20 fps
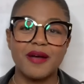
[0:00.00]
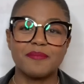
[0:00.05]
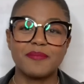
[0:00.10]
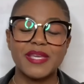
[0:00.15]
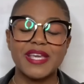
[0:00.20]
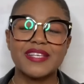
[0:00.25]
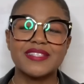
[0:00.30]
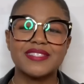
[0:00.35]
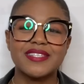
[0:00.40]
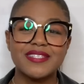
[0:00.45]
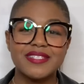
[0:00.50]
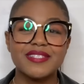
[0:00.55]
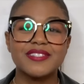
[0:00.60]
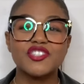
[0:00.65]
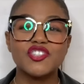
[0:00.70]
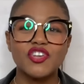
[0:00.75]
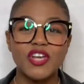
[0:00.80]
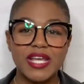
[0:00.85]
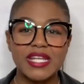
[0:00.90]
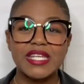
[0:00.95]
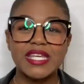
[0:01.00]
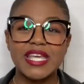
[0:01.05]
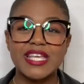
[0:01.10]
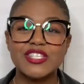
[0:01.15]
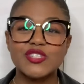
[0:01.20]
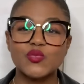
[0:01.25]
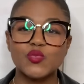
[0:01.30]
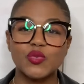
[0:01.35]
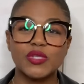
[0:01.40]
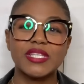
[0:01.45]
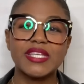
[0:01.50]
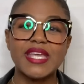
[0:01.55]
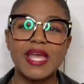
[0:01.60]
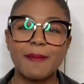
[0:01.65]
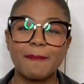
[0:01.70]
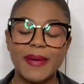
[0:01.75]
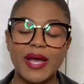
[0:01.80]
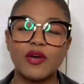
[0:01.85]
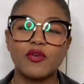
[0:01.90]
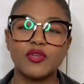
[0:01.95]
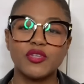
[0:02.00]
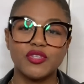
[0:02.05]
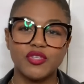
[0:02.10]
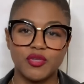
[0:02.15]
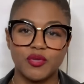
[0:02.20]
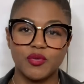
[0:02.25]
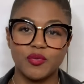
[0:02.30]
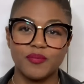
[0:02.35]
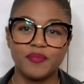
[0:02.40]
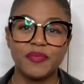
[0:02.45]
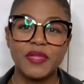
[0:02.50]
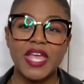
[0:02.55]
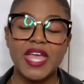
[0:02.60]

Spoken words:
because this training is really about you.